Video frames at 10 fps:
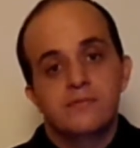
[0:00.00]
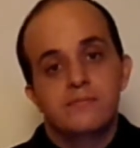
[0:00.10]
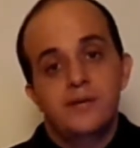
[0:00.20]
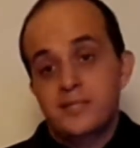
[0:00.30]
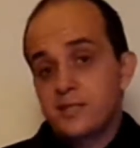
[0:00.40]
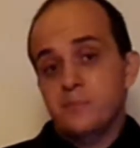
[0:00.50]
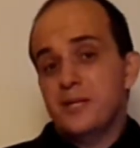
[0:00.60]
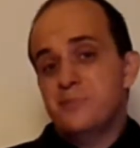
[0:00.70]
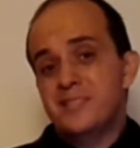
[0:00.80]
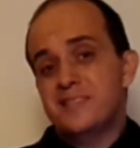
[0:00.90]
And
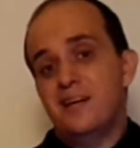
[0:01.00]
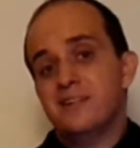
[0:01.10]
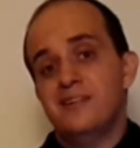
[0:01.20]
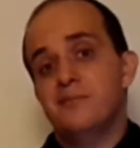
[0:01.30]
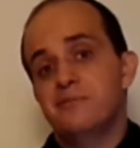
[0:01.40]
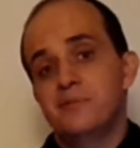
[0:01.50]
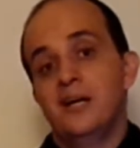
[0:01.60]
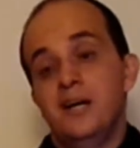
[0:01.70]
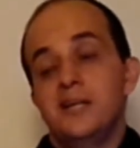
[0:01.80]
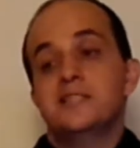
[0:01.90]
sometimes it's not enough.
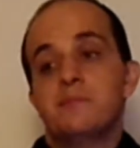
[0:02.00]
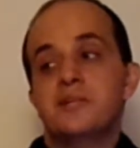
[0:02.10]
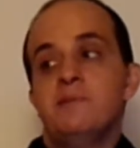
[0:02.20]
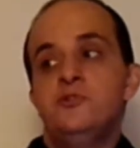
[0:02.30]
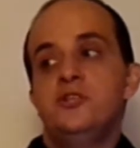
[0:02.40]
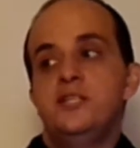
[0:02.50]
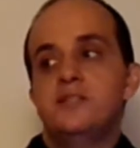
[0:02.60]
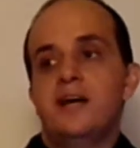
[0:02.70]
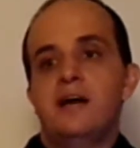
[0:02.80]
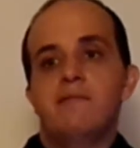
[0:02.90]
Sometimes you need to
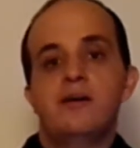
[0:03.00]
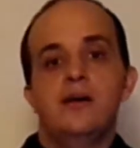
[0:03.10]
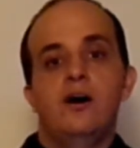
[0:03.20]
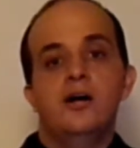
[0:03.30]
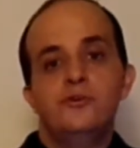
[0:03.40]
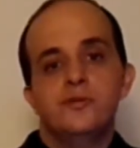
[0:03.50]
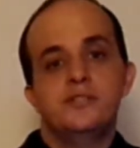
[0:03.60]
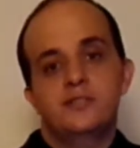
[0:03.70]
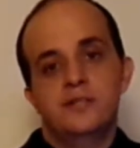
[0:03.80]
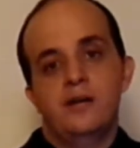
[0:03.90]
have
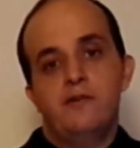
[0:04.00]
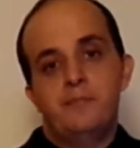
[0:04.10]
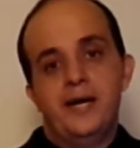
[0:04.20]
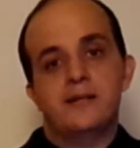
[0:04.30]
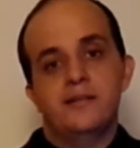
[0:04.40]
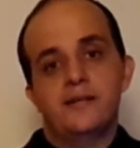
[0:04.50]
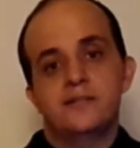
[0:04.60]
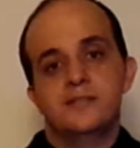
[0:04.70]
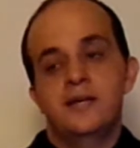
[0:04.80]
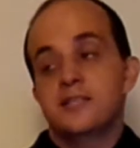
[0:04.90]
hundreds of
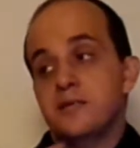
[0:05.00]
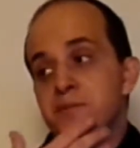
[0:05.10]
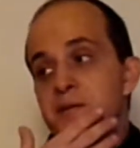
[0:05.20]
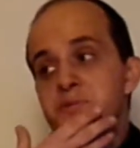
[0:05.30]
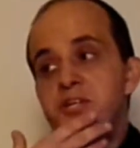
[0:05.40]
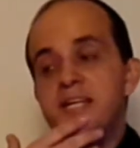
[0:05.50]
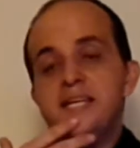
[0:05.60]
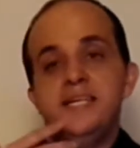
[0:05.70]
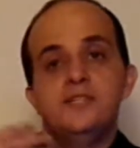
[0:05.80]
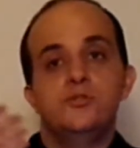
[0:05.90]
backlinks. Sometimes you're going to
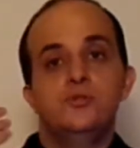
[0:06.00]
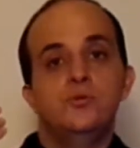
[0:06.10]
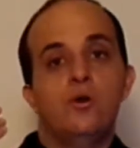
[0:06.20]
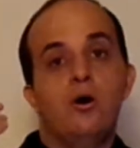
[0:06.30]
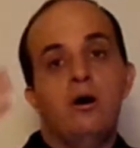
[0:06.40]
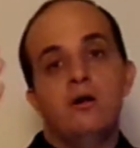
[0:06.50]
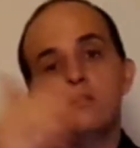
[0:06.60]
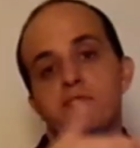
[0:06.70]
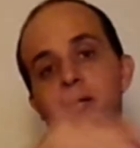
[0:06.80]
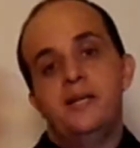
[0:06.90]
need to do all
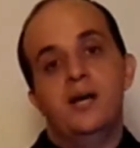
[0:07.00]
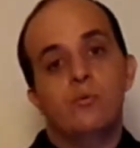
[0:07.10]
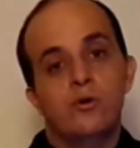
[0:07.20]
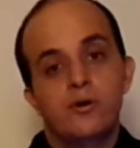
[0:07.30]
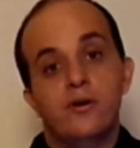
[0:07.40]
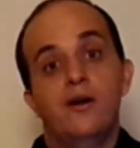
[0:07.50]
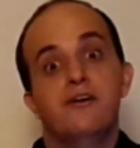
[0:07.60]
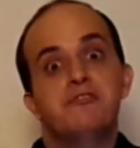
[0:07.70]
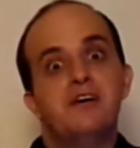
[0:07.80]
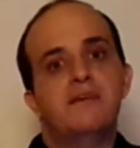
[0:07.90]
of my network
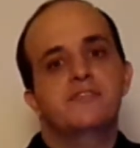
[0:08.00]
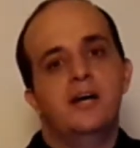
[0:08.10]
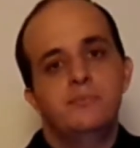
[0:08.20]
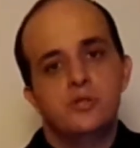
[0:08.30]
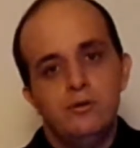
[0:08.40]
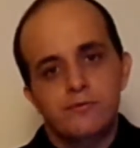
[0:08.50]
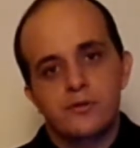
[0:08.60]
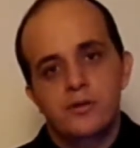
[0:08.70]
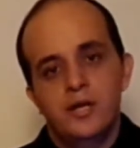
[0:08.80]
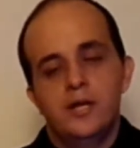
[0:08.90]
5 times
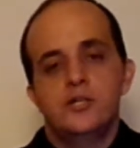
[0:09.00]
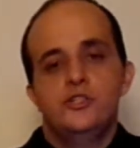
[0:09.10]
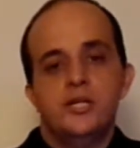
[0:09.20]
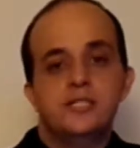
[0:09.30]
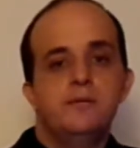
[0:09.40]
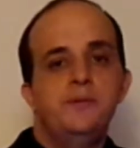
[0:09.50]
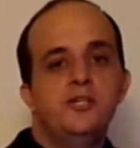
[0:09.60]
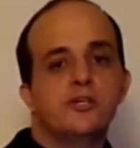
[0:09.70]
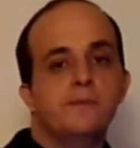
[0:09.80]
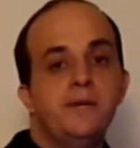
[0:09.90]
over just to beat
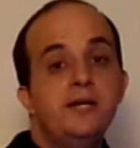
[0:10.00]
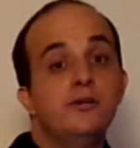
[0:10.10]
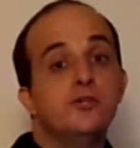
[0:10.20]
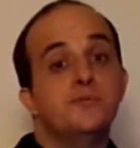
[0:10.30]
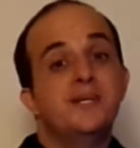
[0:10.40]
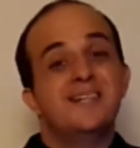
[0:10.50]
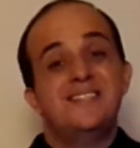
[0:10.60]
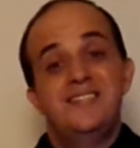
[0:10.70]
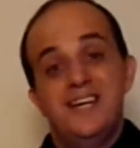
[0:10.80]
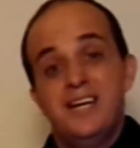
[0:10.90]
your competitors, because
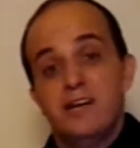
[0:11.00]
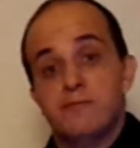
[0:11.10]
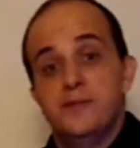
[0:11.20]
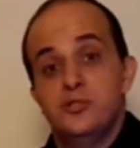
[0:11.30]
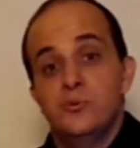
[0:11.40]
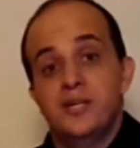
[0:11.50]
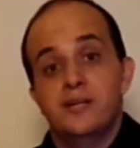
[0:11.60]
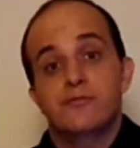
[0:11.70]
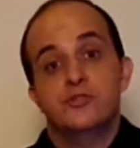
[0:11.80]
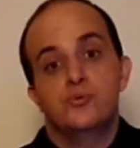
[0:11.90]
they have been doing it
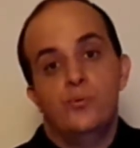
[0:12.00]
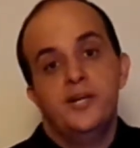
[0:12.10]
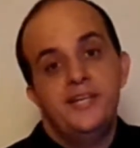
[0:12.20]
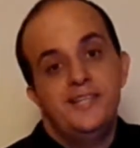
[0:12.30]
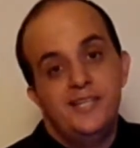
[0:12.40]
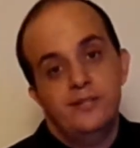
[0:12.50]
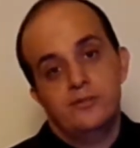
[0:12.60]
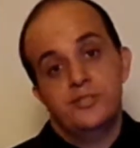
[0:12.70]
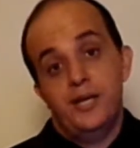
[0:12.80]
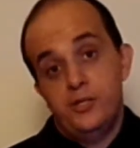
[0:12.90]
for 20
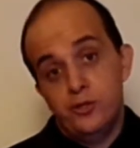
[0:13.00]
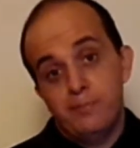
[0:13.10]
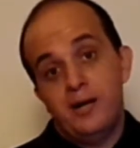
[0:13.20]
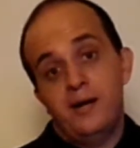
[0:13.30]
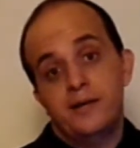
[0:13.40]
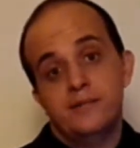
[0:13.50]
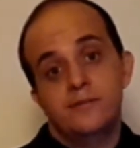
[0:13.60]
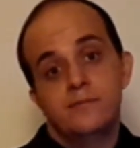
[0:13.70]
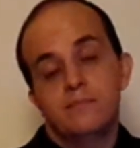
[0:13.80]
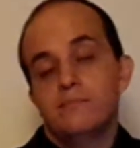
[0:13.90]
years and you're behind.
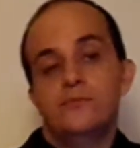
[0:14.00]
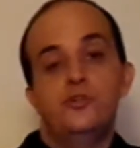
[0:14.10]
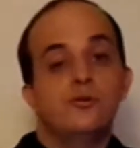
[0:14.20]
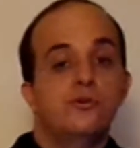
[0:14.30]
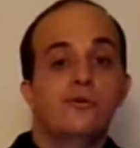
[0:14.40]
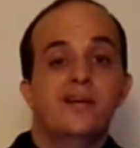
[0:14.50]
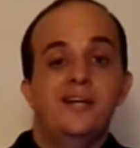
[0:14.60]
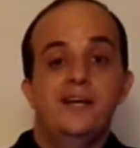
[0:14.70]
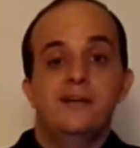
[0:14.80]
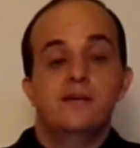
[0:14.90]
You don't know that yet.